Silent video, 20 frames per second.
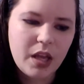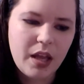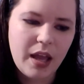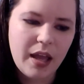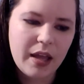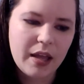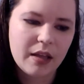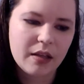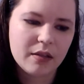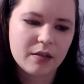
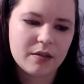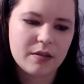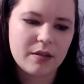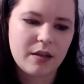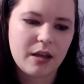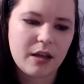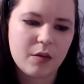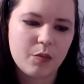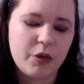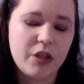and
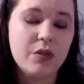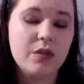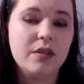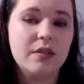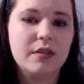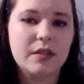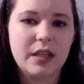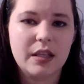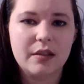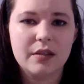we used
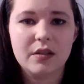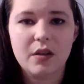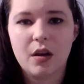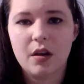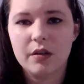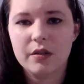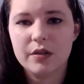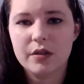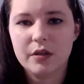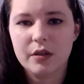to sing
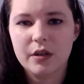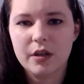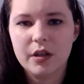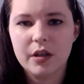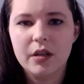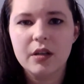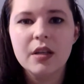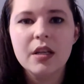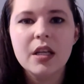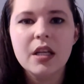songs to
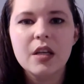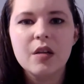her,